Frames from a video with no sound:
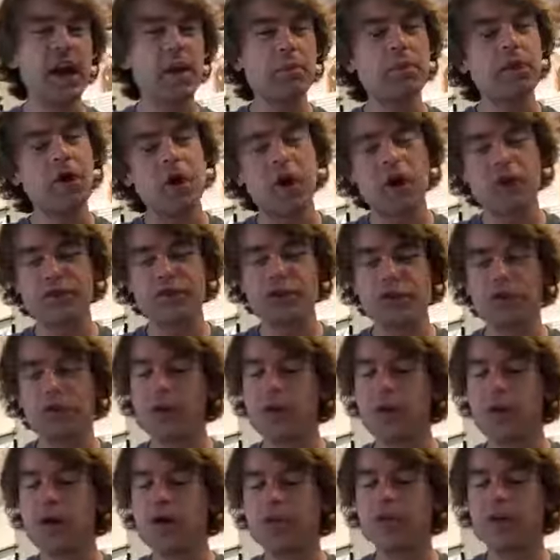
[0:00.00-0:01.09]
but also to
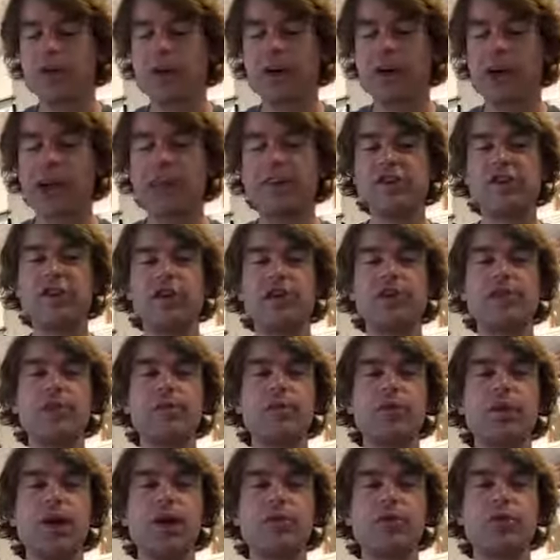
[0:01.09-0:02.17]
go over and show
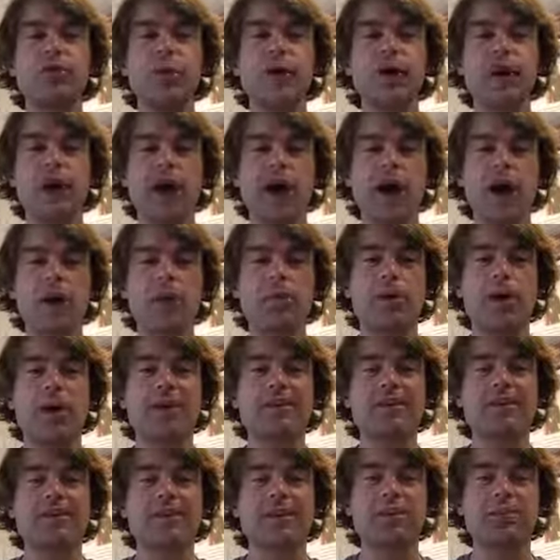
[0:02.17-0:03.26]
some love to our
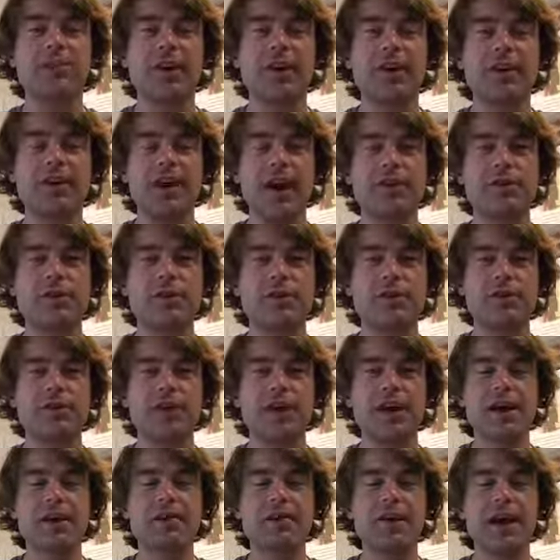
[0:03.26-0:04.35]
counterparts at the Maritime
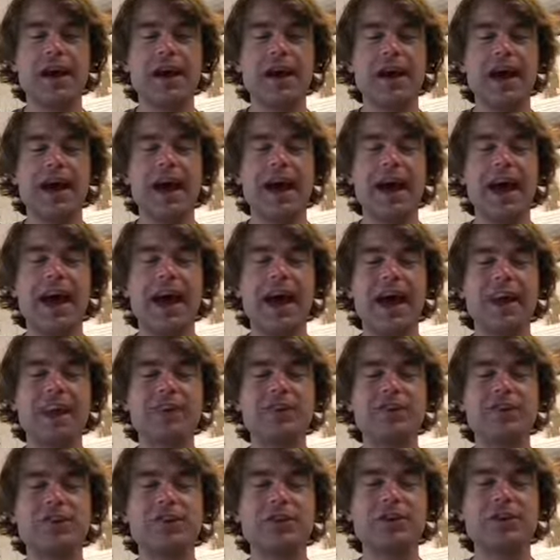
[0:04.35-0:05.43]
Museum and
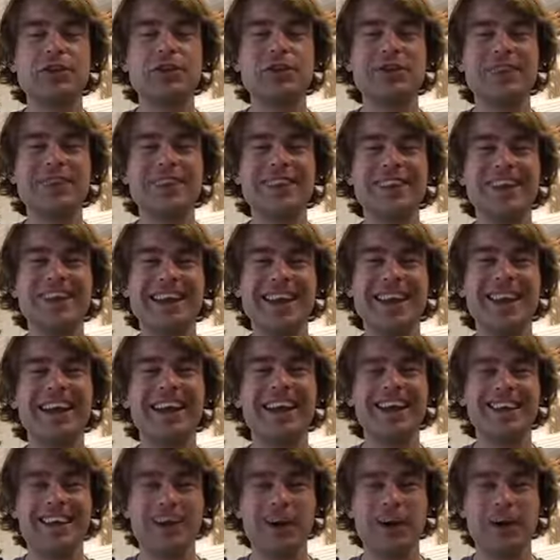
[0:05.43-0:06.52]
to see the
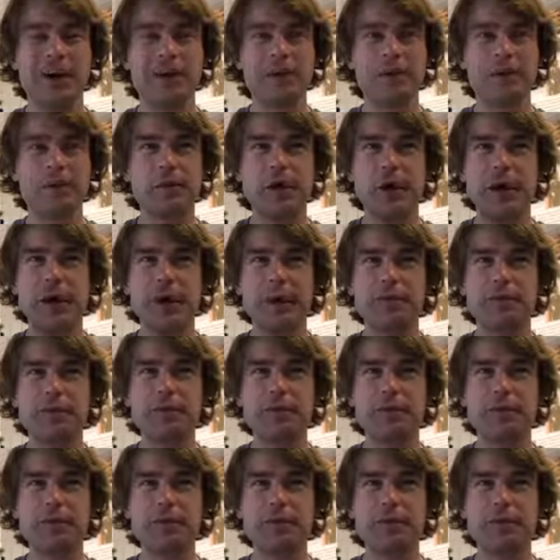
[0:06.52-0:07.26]
cannon there as well.